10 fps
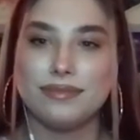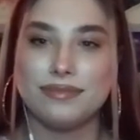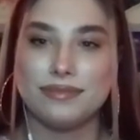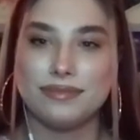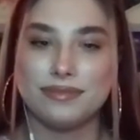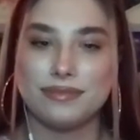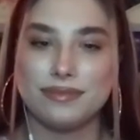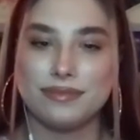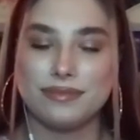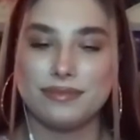
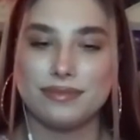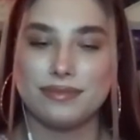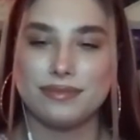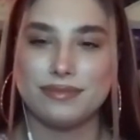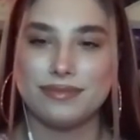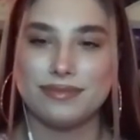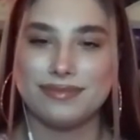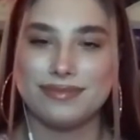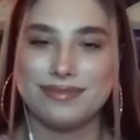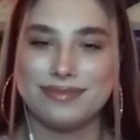
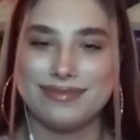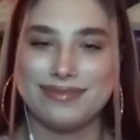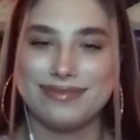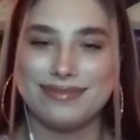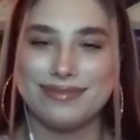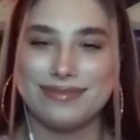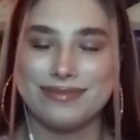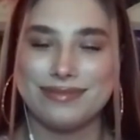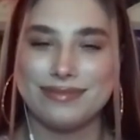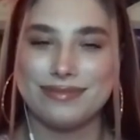
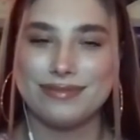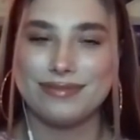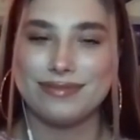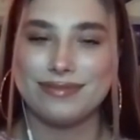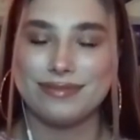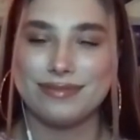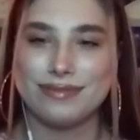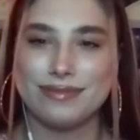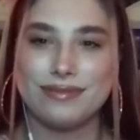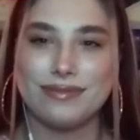
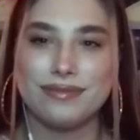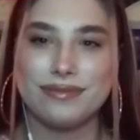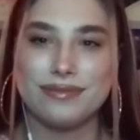(silent)